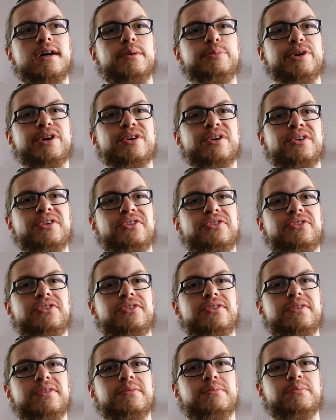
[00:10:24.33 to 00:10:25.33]

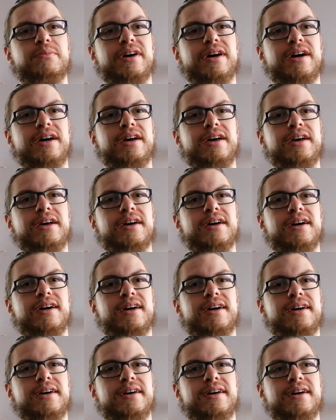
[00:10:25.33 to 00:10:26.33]
Because my
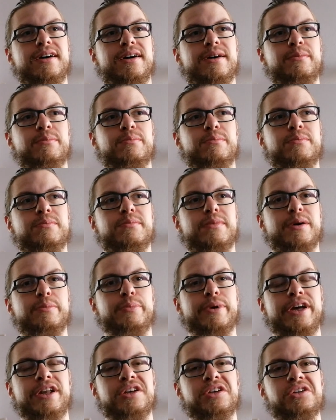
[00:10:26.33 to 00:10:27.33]

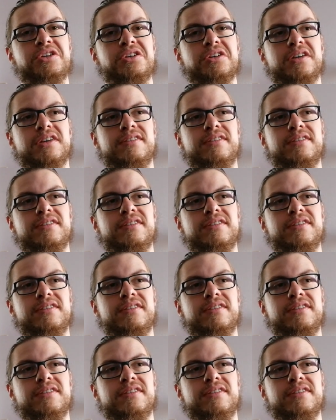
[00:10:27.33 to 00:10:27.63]
bench